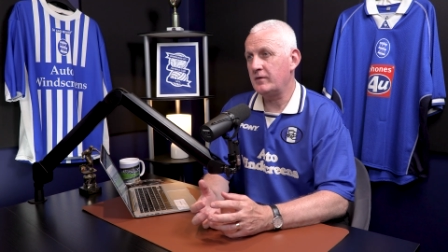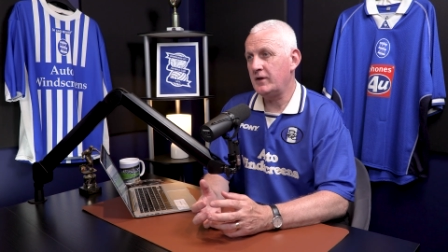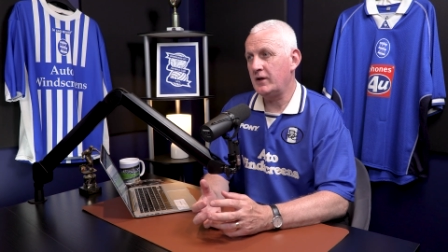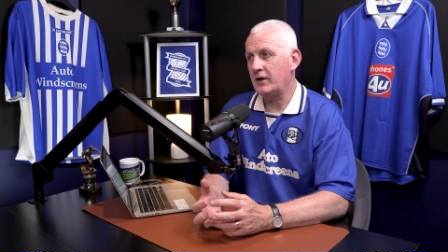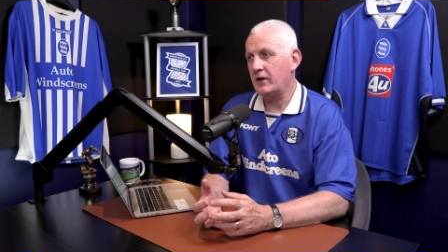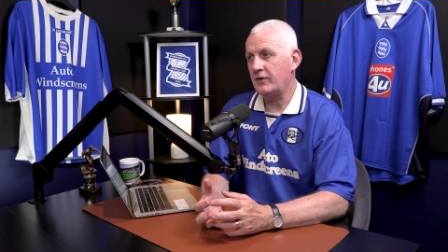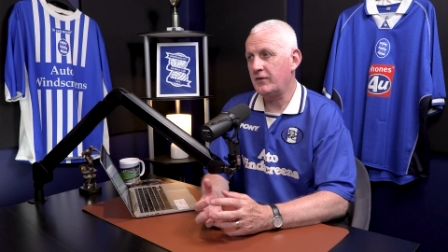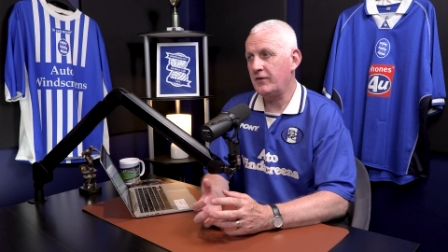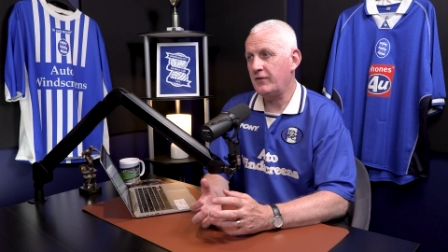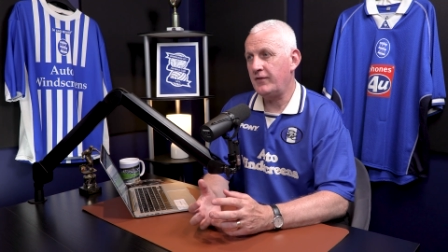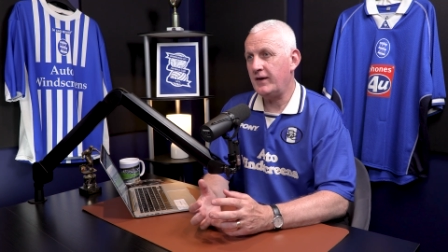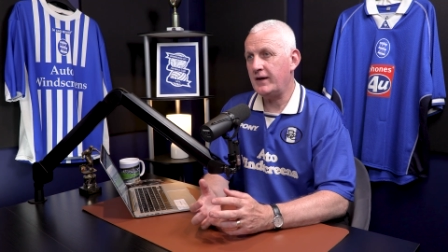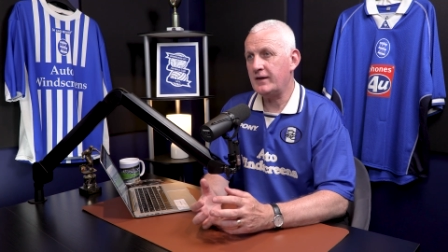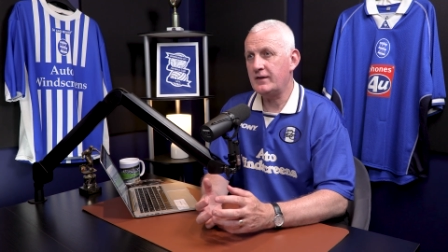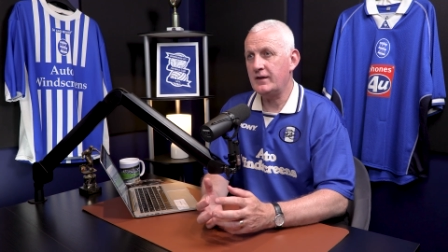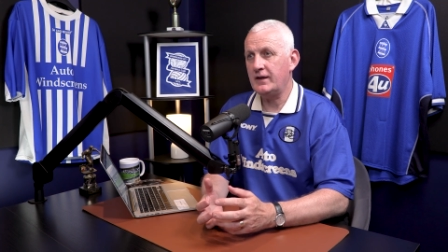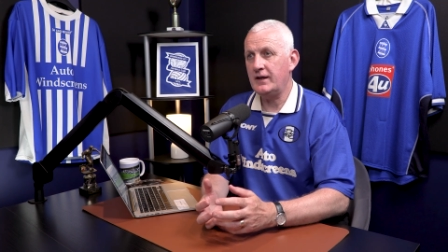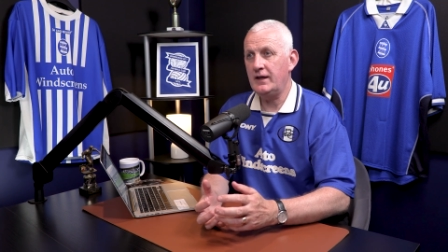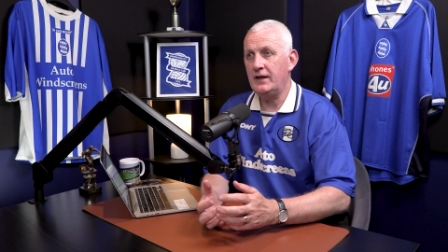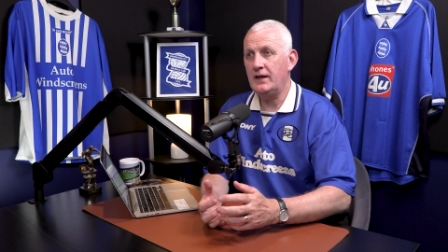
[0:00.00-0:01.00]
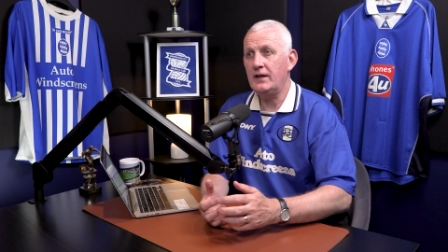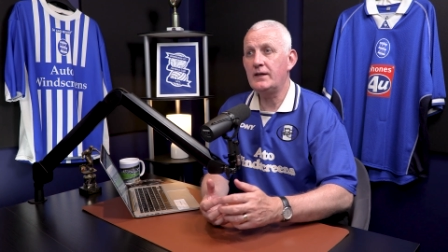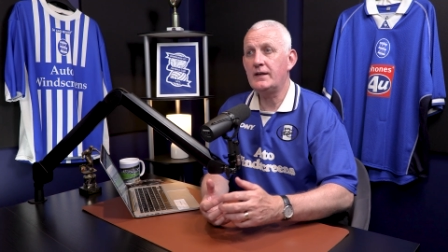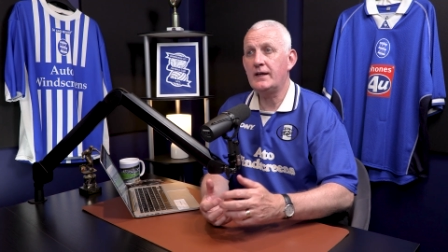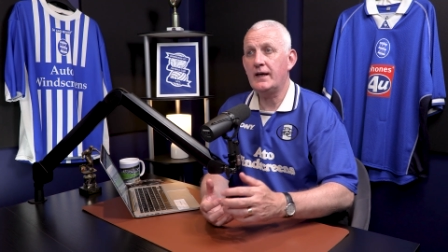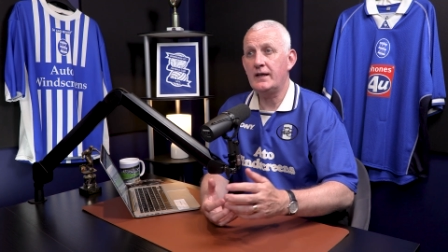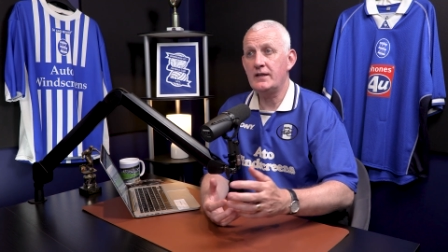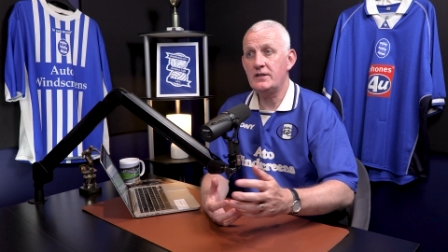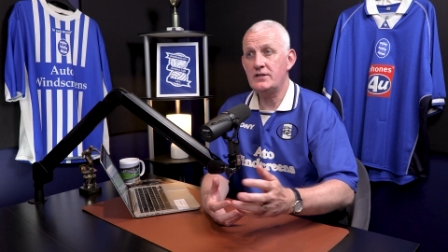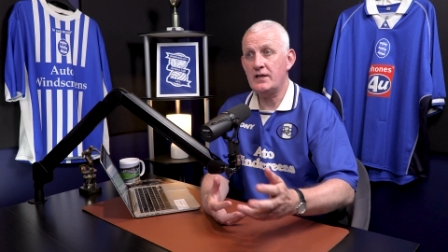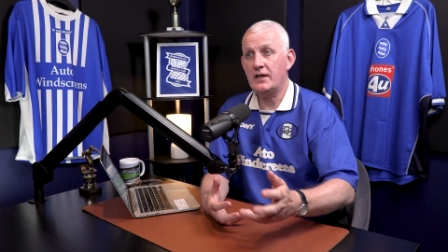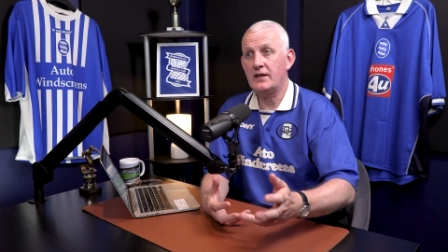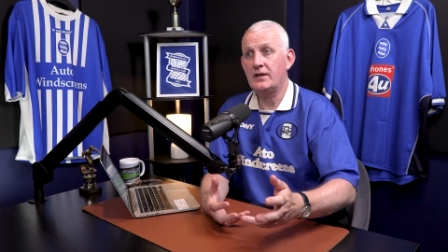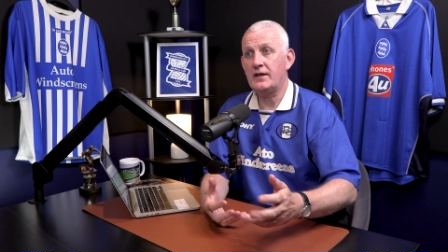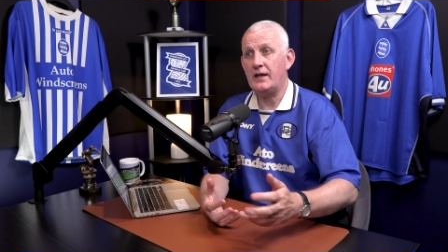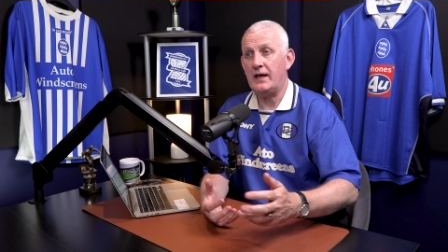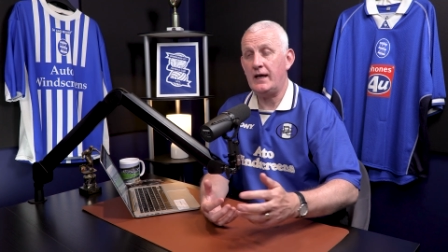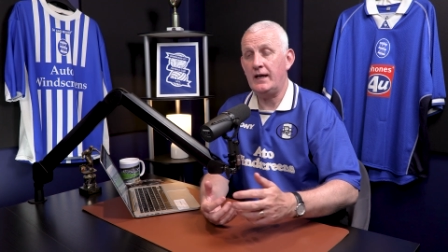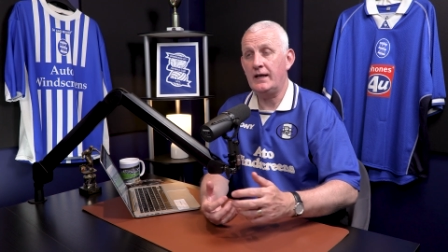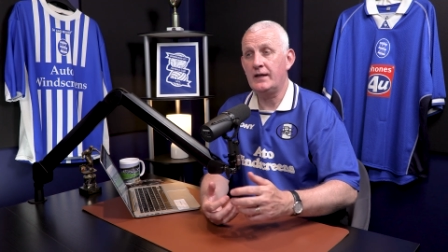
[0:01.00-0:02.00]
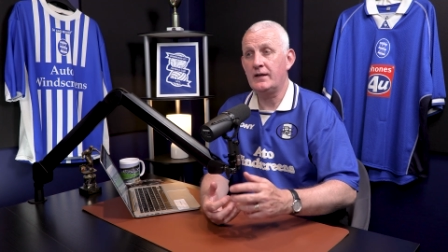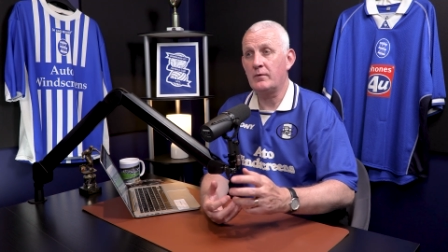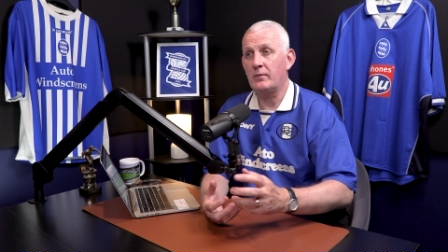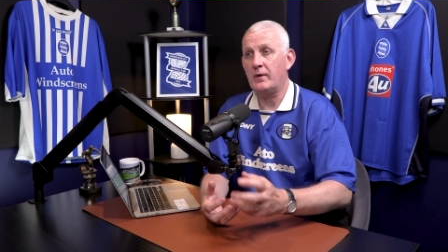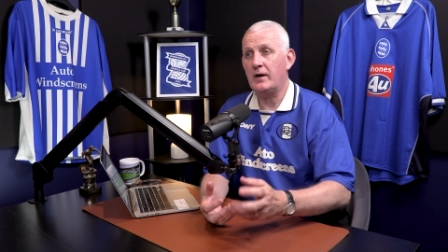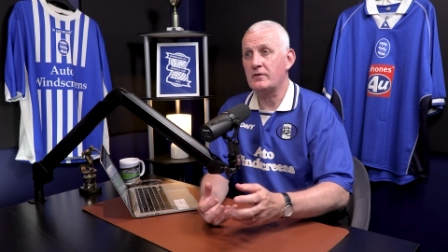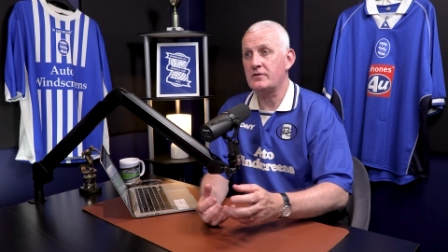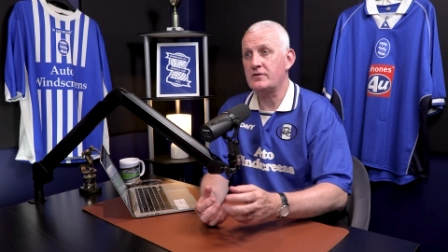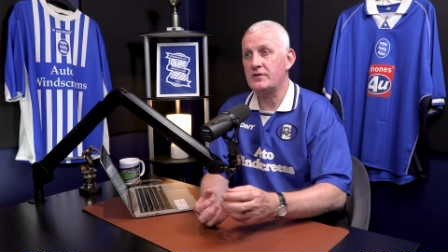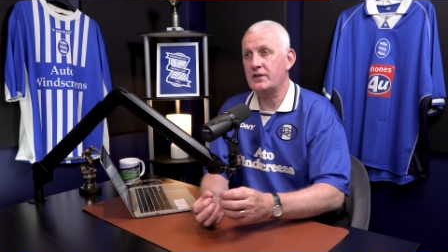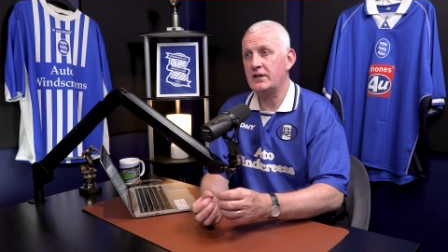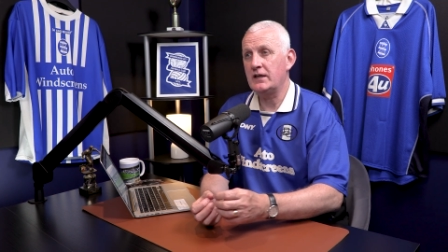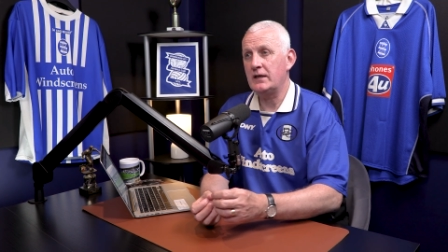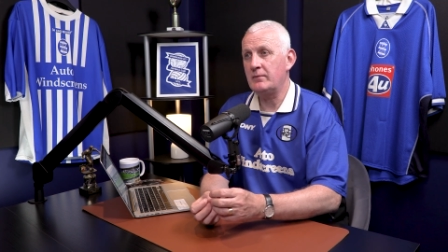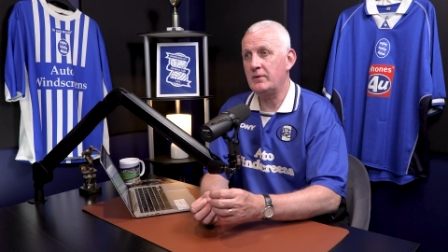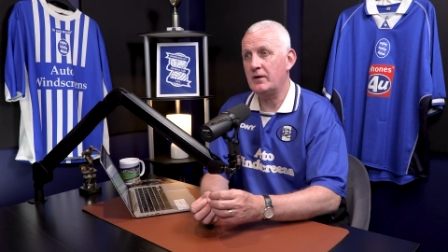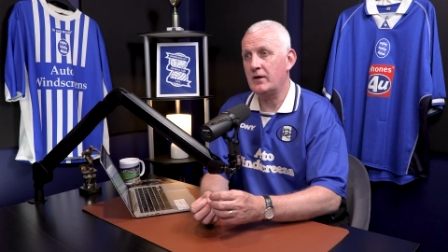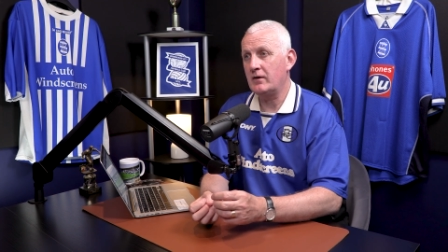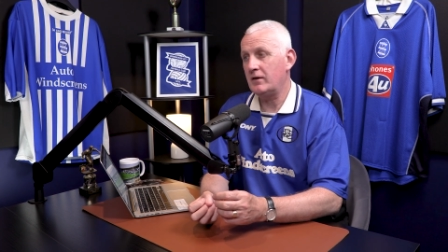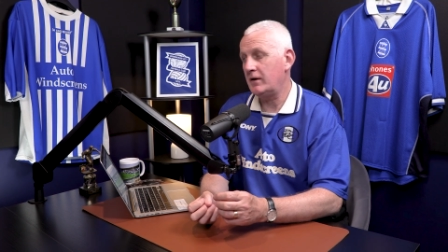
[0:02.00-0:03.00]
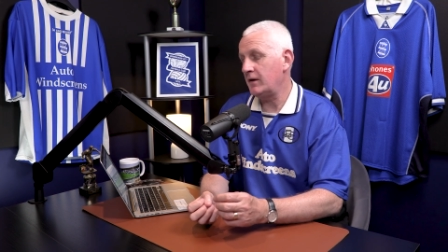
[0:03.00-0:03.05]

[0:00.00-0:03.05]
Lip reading: the fact that he is getting chance in the Welsh team,